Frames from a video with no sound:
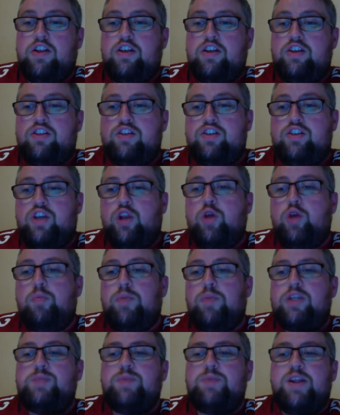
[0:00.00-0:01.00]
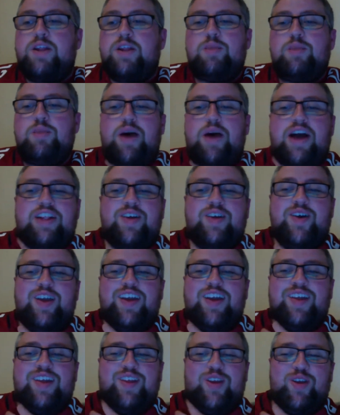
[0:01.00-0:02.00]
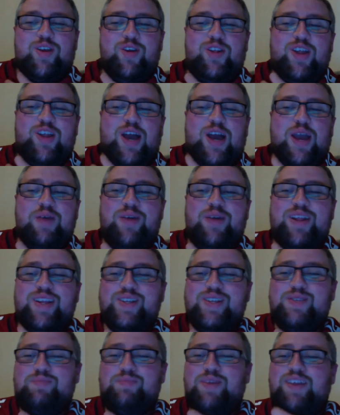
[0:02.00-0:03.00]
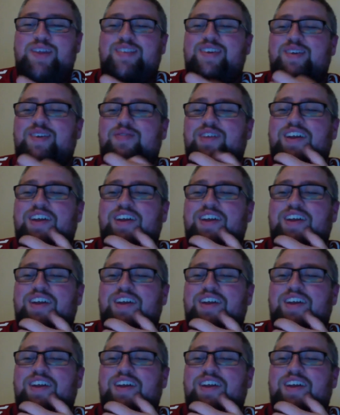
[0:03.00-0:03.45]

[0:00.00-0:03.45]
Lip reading: Do you look Brisbane in the bad eye or the good eye when you speak to him?